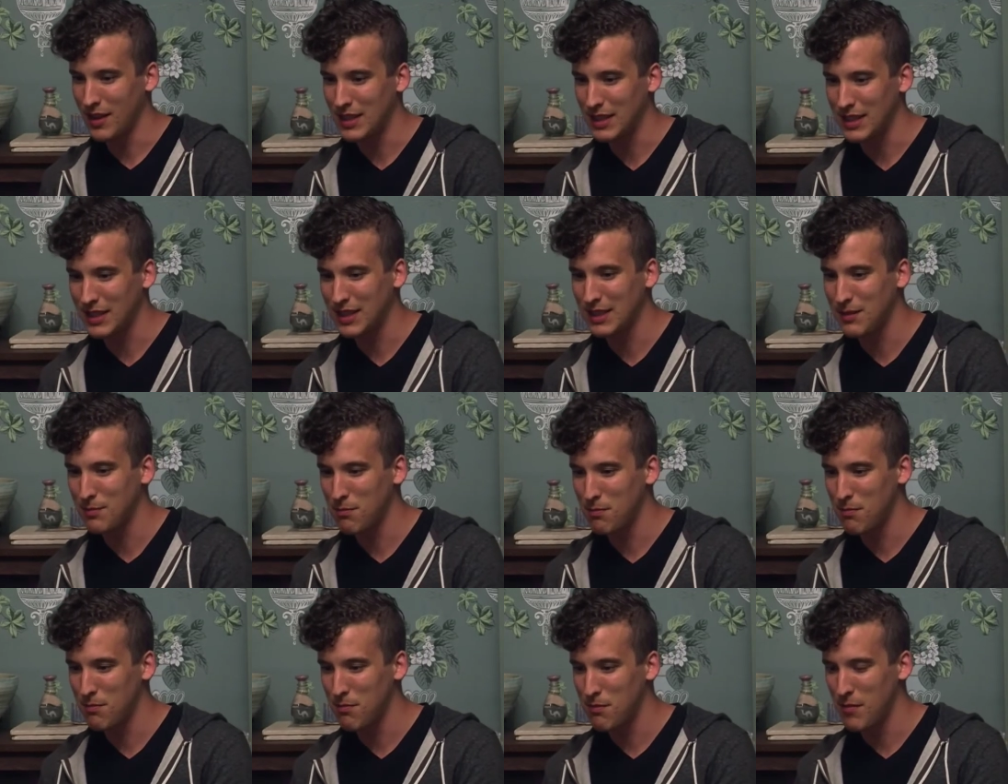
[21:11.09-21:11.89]

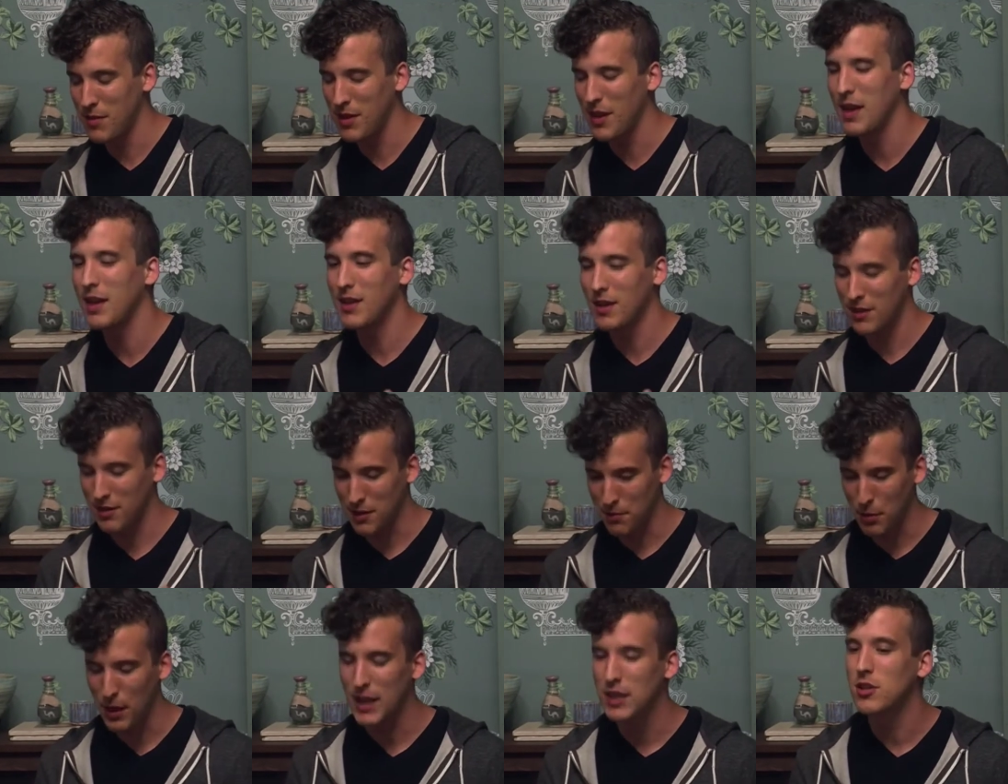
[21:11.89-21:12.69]
it,
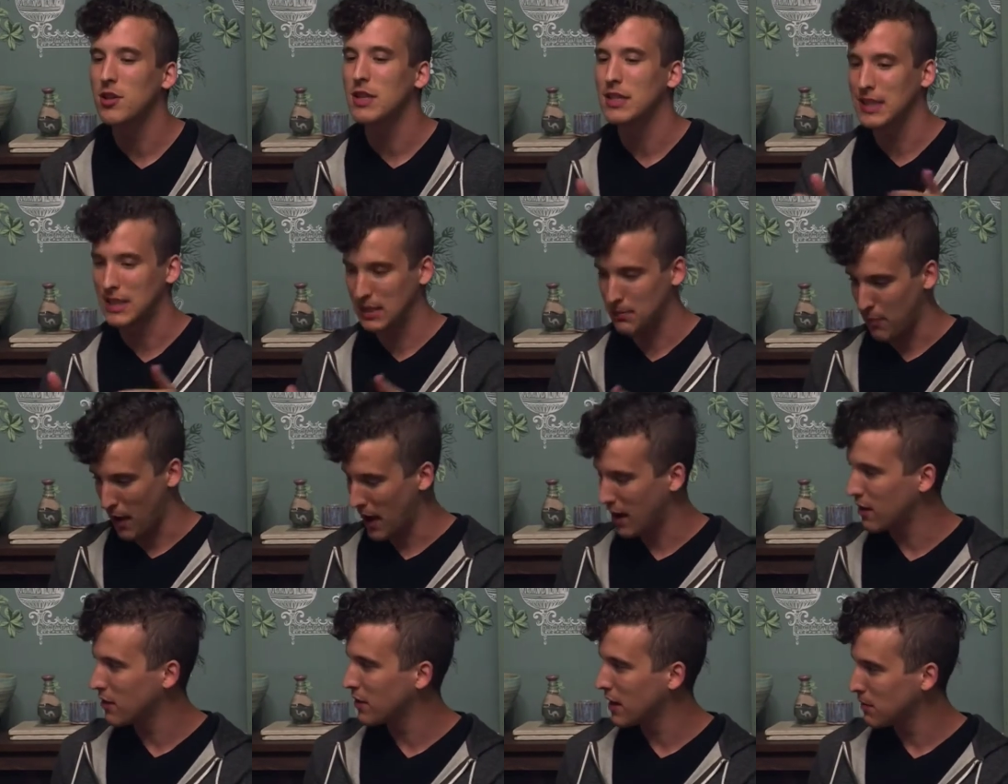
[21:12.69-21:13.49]
the play should
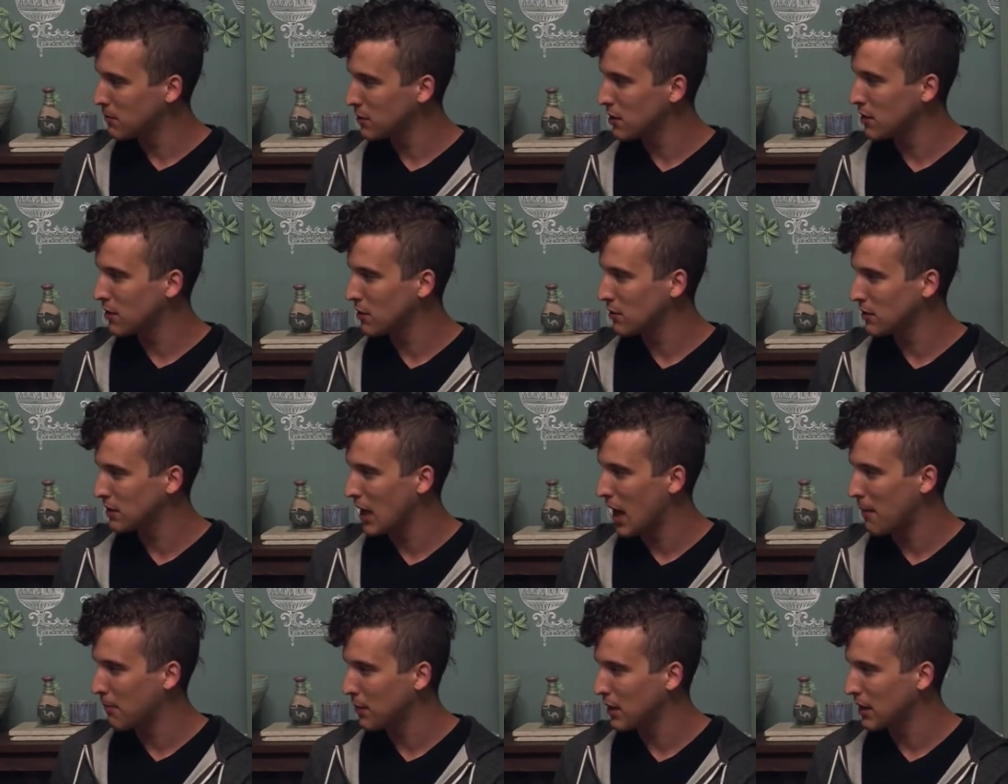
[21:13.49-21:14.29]
inspire them to those
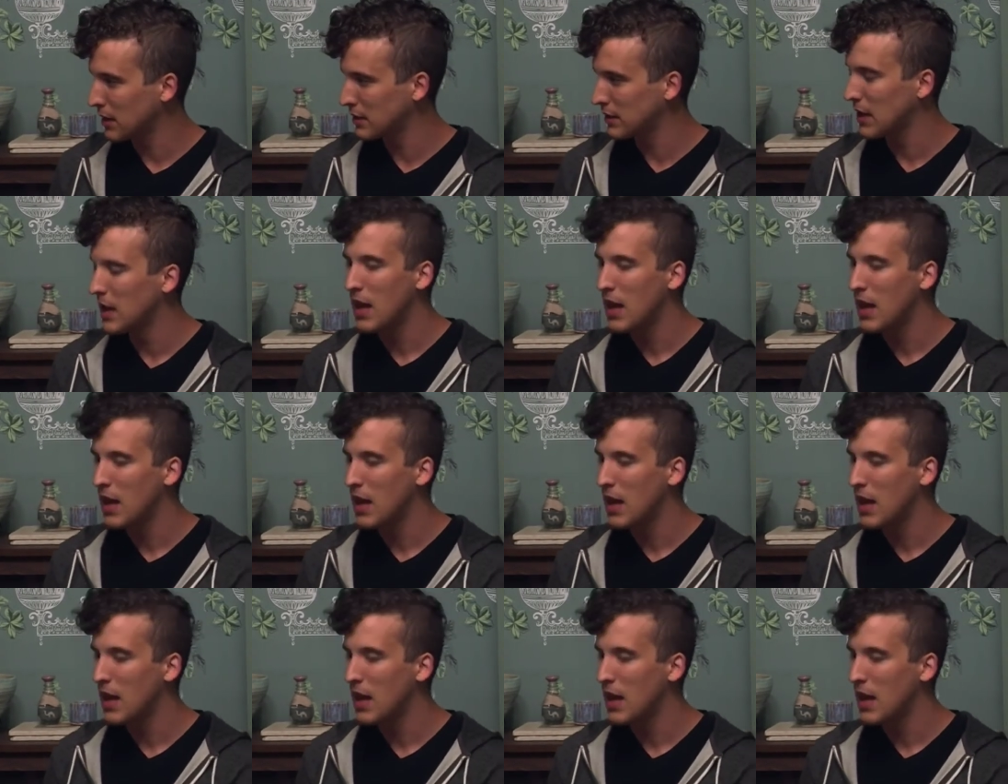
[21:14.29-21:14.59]
topics